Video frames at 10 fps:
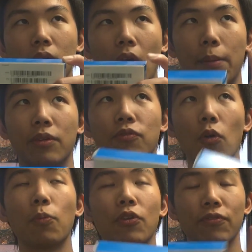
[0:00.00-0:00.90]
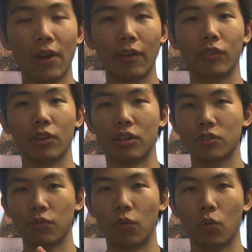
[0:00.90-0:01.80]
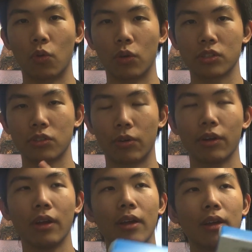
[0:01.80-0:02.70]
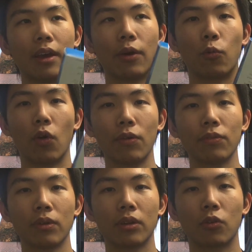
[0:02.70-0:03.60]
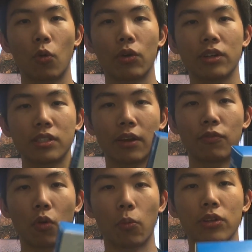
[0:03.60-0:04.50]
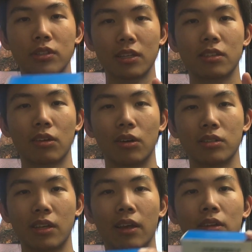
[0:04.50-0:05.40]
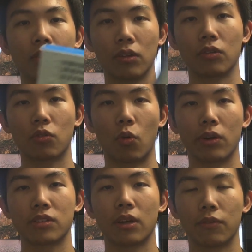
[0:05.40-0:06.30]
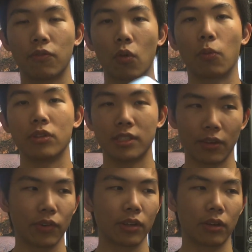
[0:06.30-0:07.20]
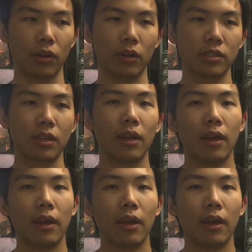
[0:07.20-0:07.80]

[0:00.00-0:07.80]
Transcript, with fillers: I mean four point five gigahertz on four cores, sorry, and one core is at four point six gigahertz and another core is at four point seven gigahertz.